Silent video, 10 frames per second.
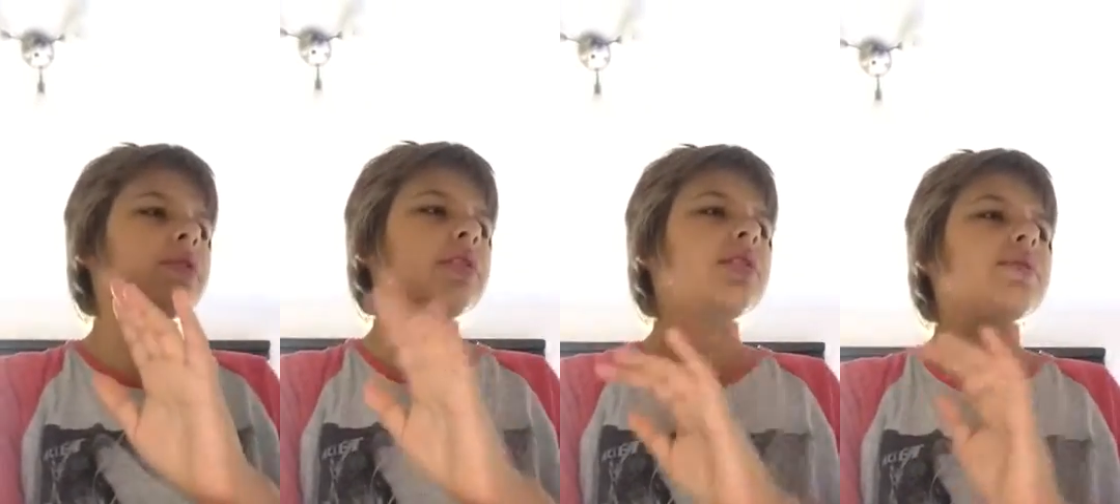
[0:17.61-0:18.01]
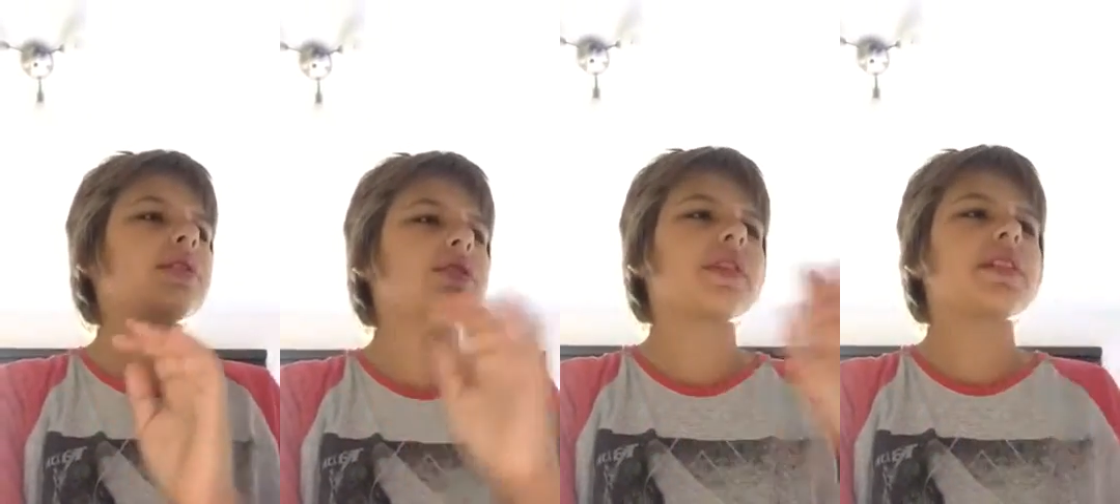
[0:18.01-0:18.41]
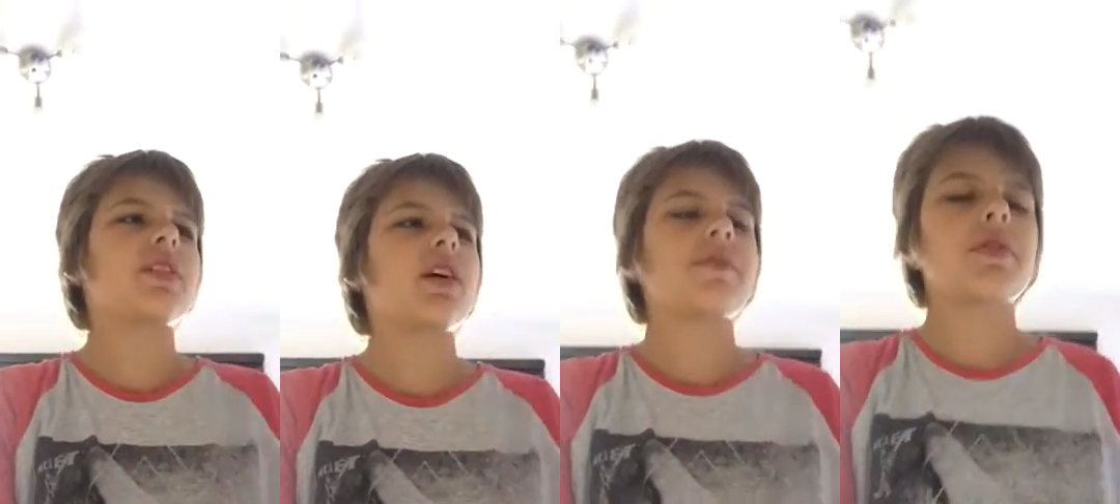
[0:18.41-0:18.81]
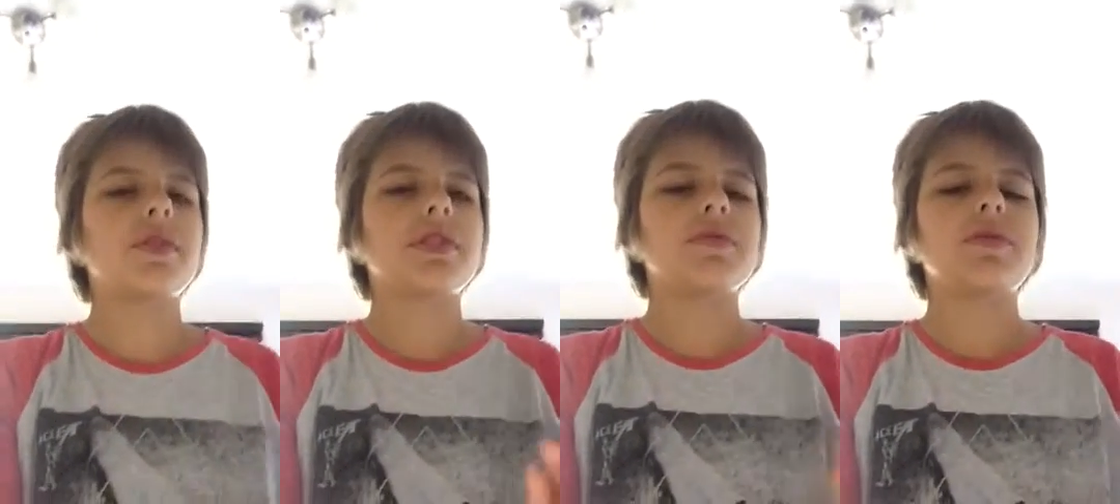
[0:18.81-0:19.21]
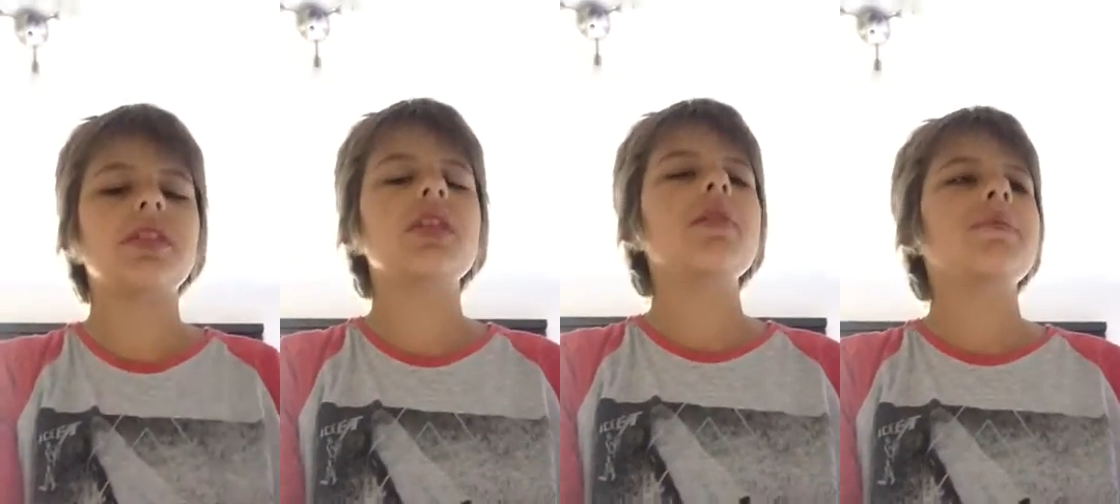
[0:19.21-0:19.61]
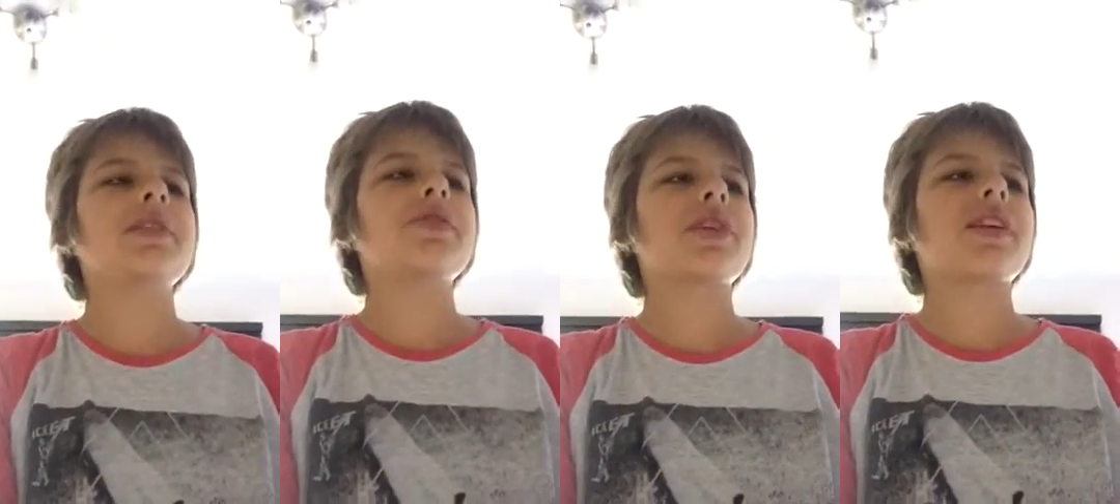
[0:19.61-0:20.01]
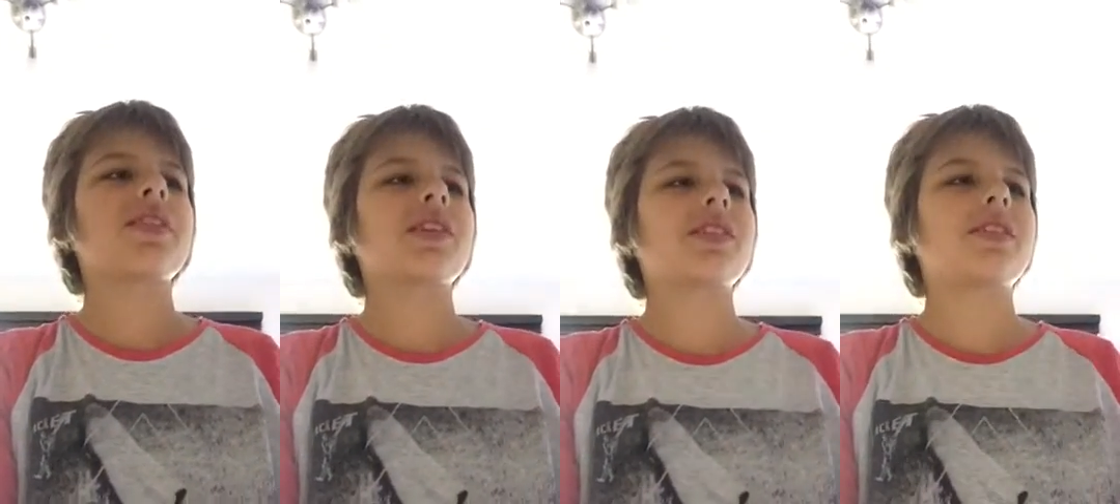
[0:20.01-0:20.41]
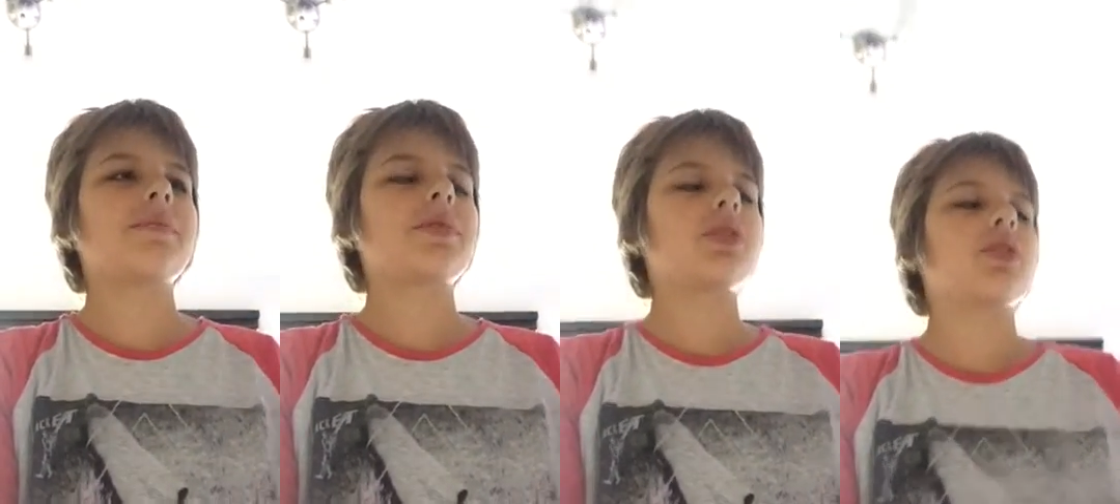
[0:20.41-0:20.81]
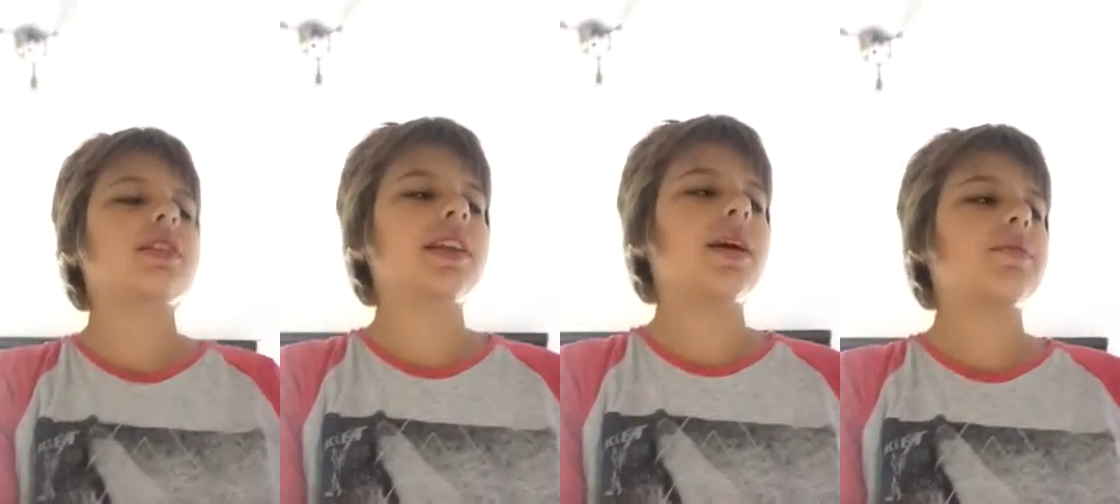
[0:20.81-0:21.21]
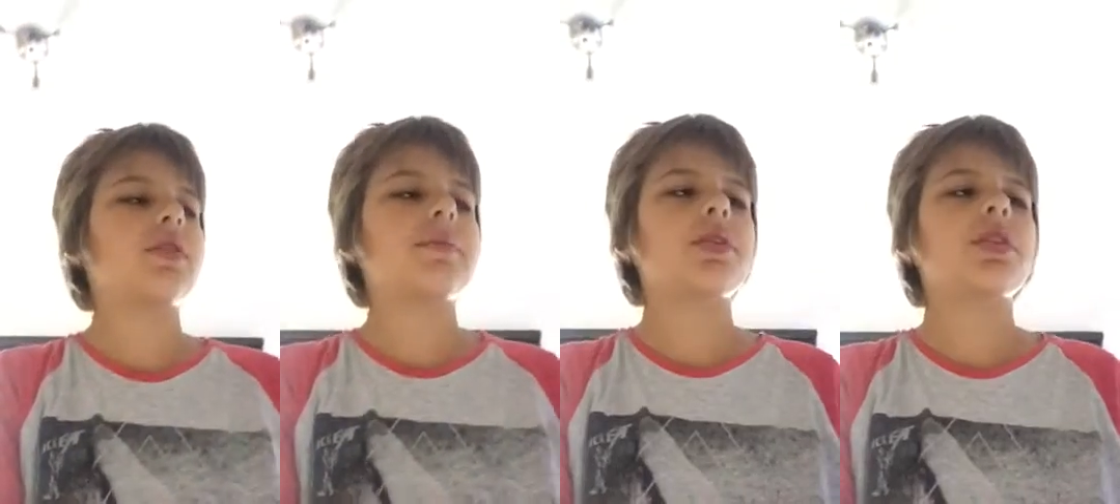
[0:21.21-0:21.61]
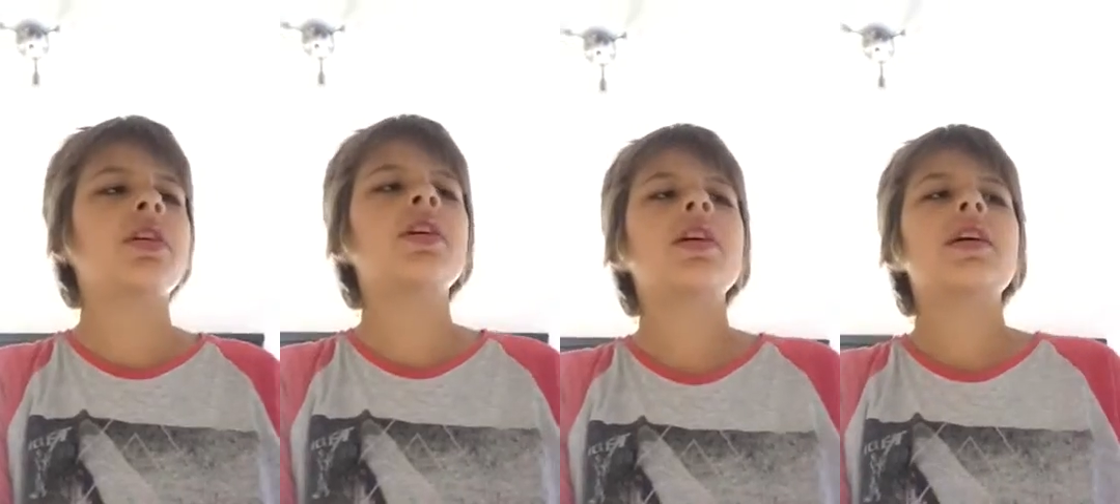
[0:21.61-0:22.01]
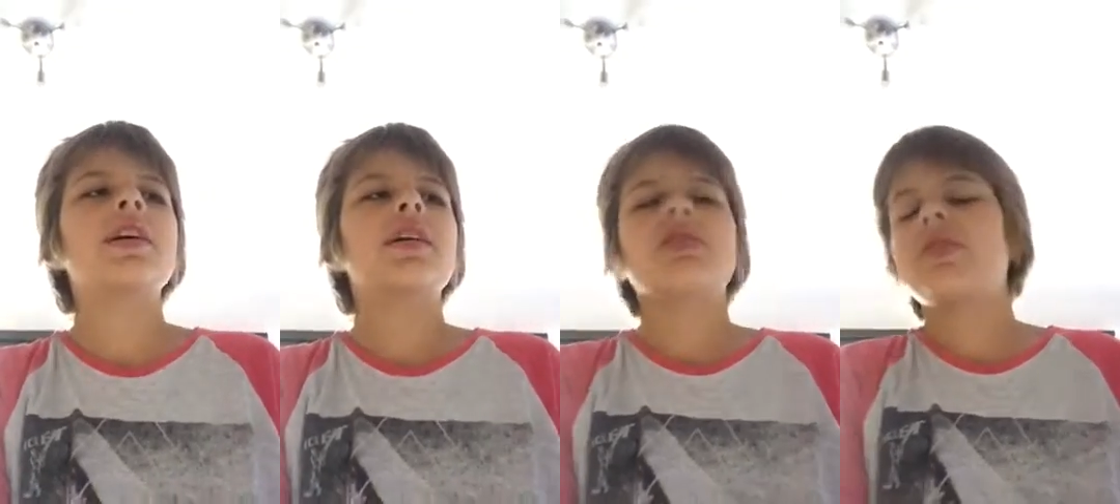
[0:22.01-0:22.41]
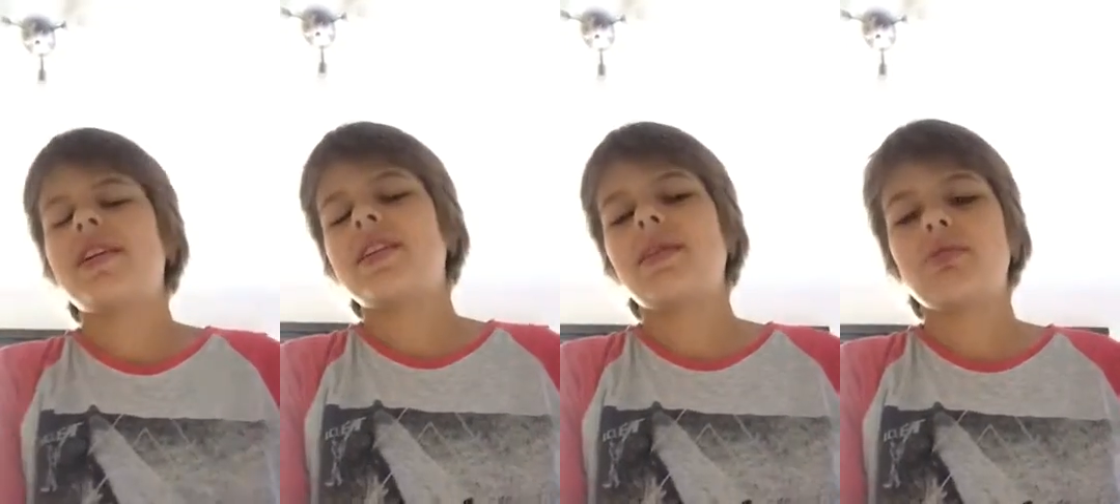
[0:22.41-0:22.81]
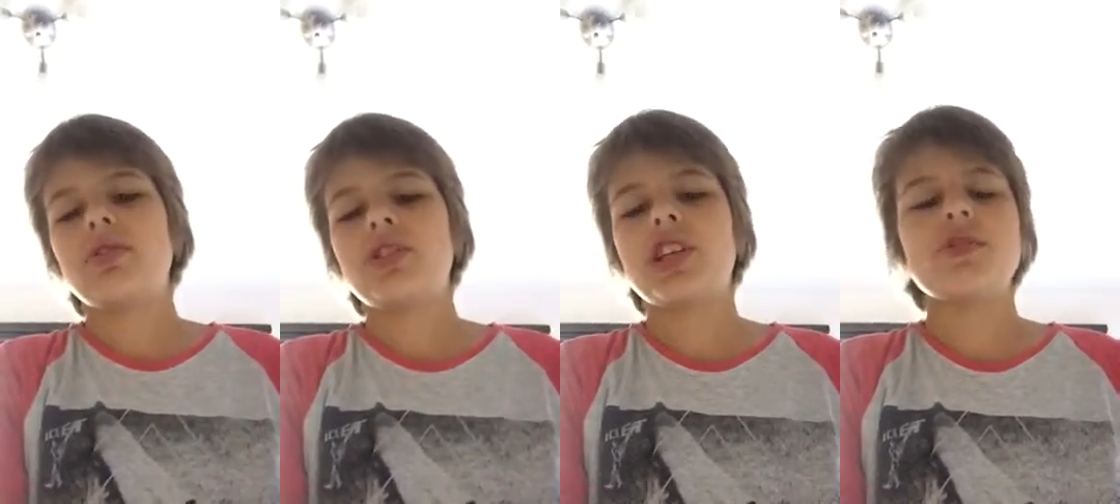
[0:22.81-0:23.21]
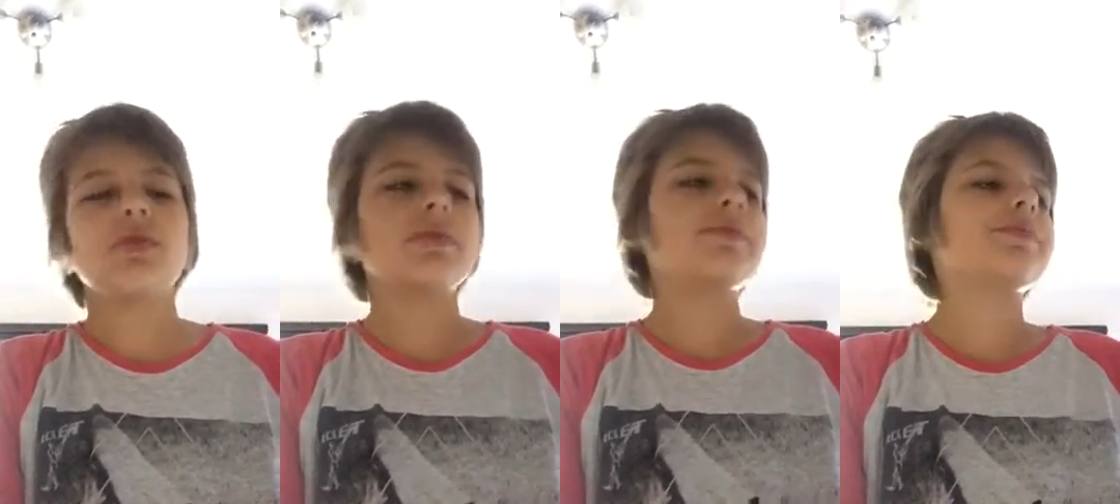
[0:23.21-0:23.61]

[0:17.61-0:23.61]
He didn't really create the iPhone in this movie, but he created like the computer, the Apple computer, he created Apple in general,